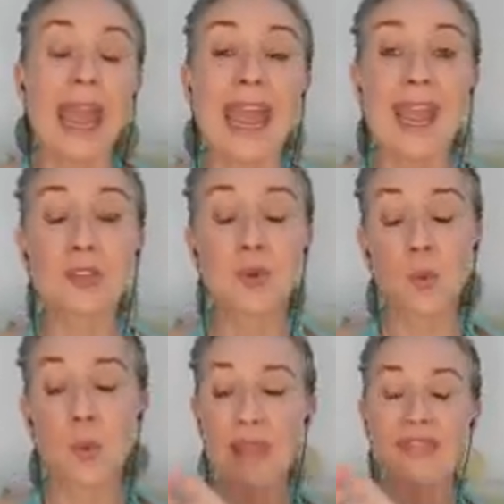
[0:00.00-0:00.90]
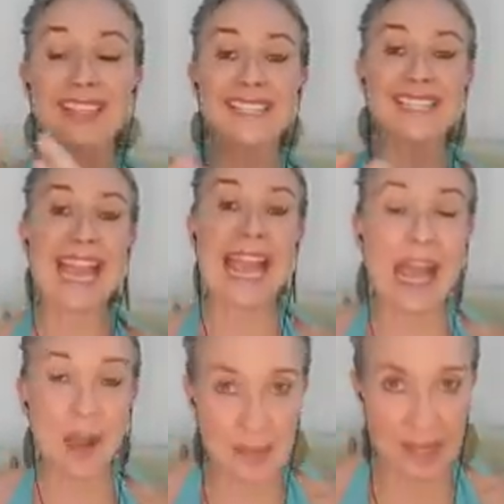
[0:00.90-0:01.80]
And when this
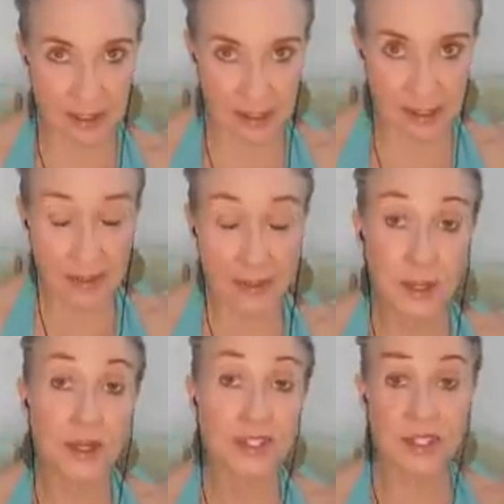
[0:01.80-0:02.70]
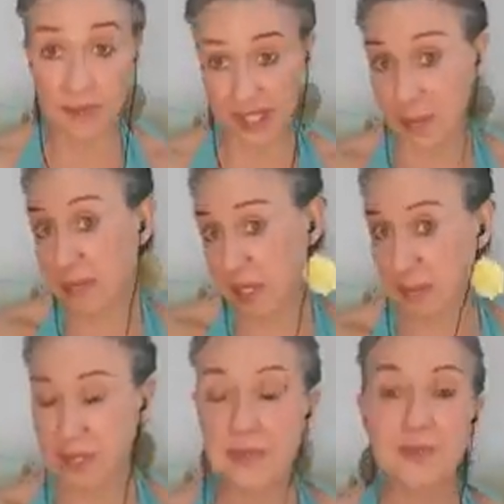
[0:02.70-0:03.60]
happens, there are some
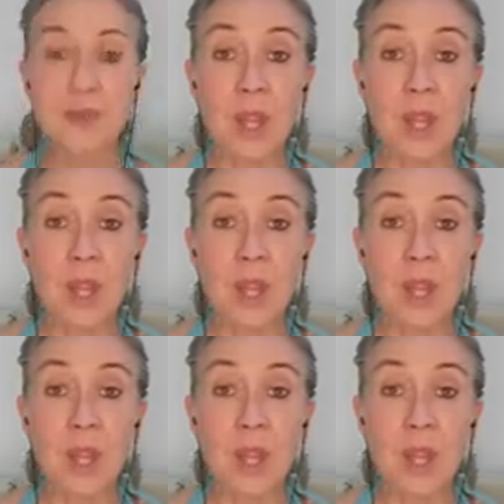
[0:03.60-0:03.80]
symptoms.